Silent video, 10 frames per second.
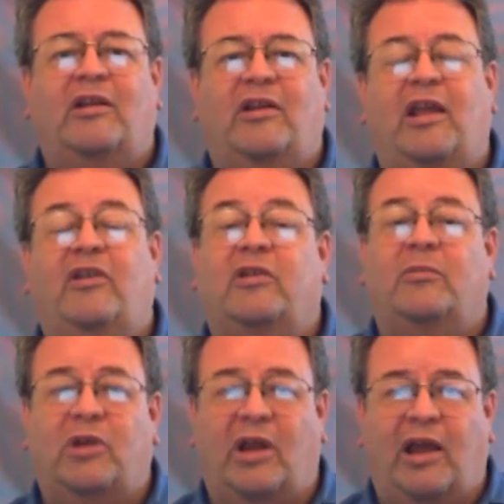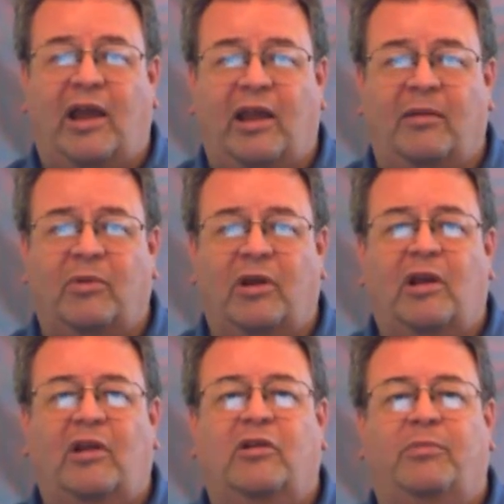take some time
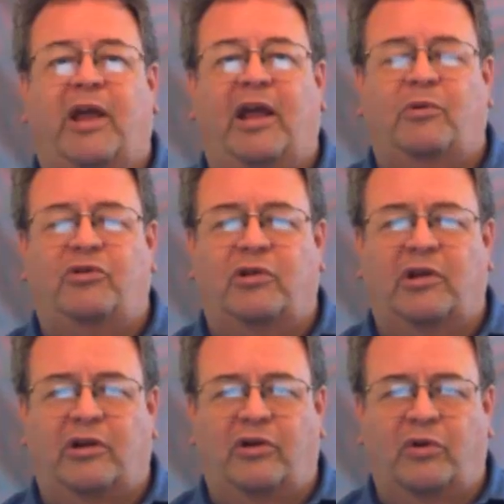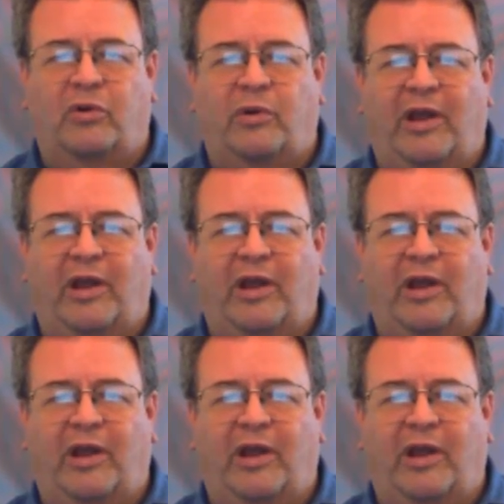to plan what you're going to do,